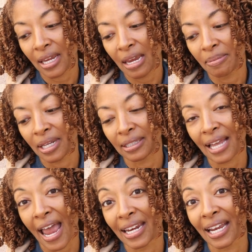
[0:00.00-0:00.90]
keep the
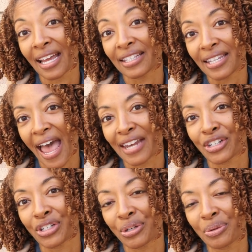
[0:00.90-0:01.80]
lining
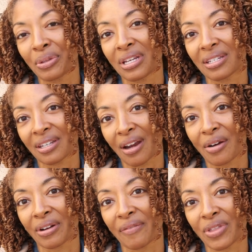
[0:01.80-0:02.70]
attached to the
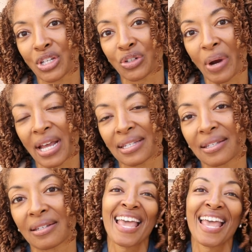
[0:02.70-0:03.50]
skirt of the dress.